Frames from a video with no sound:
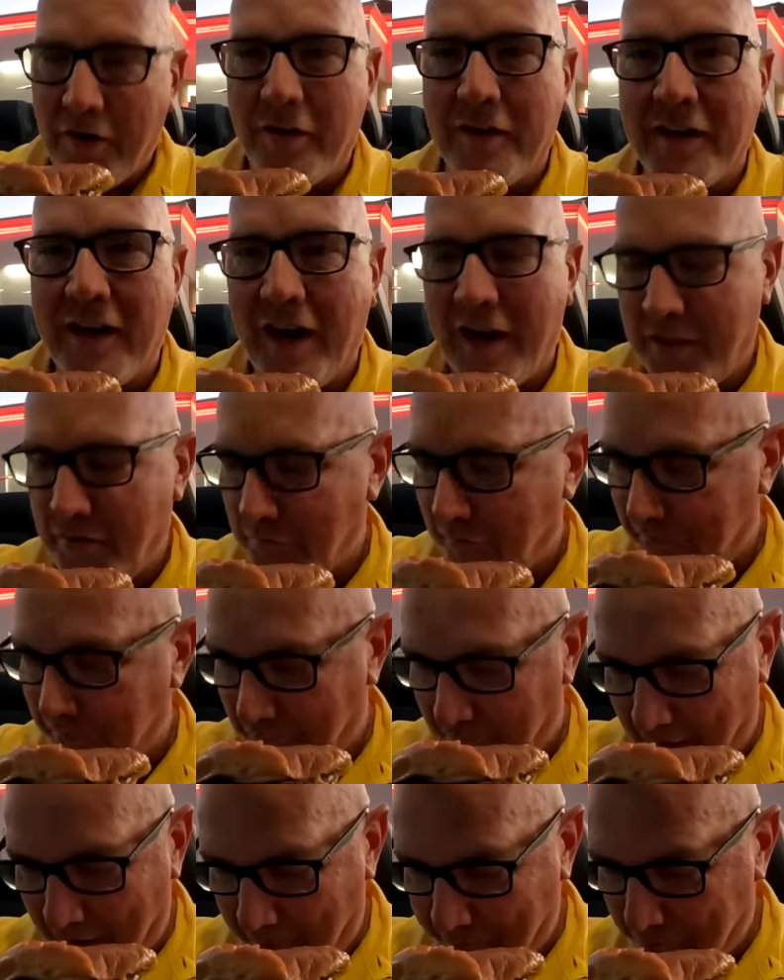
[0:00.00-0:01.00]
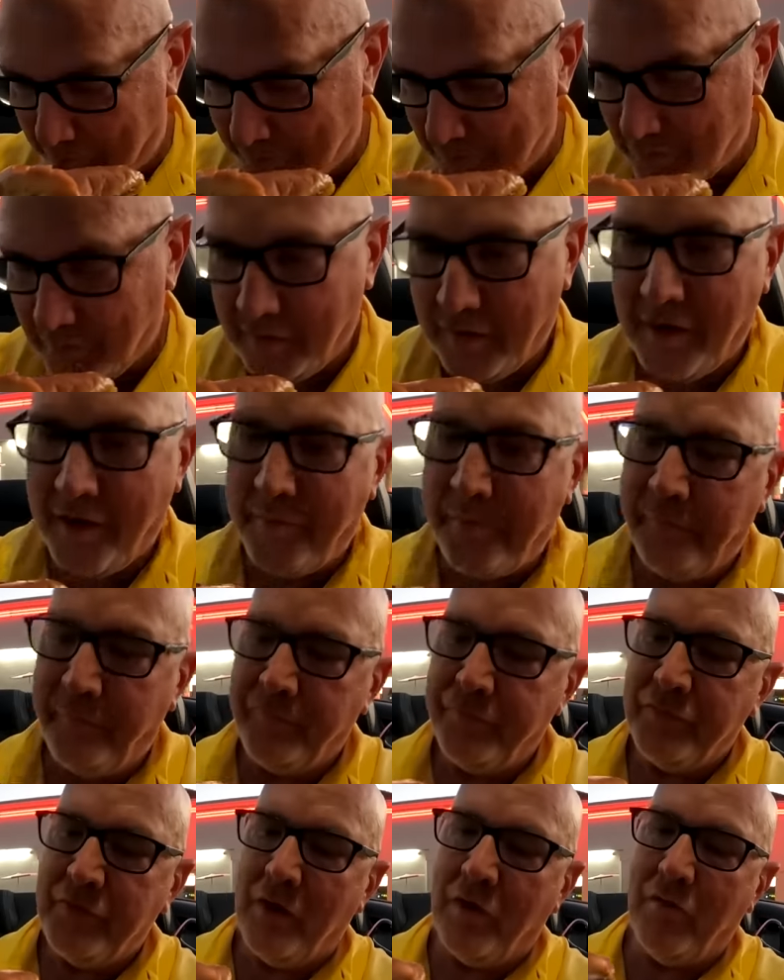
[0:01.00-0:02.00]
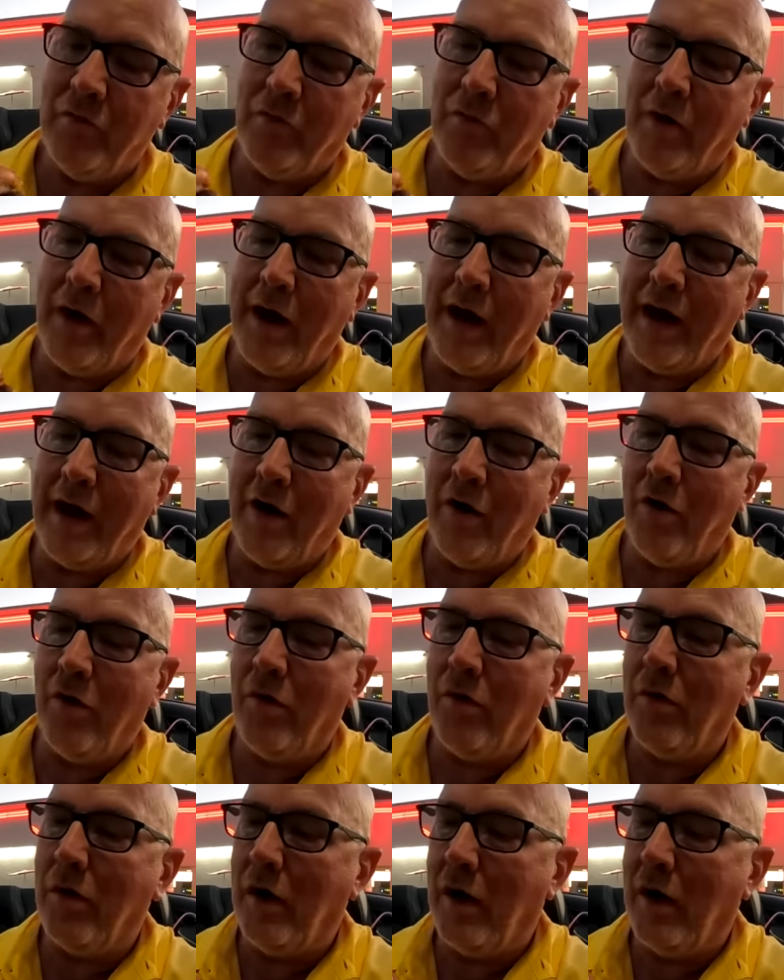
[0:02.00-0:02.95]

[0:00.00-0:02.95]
all together with the wrappers and all that. Wow,